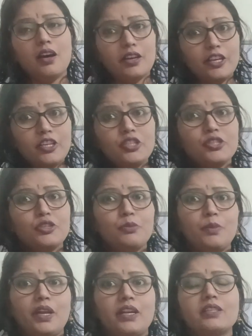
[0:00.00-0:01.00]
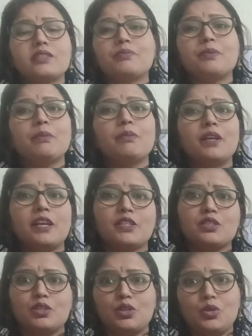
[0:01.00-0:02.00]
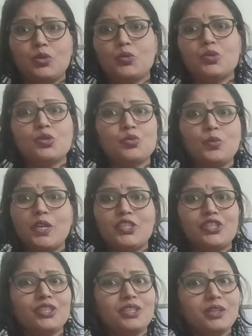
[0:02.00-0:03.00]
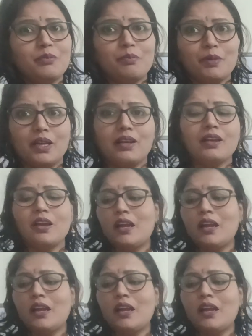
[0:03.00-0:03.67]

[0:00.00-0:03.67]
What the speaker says: instruments people has to use to measure the milk.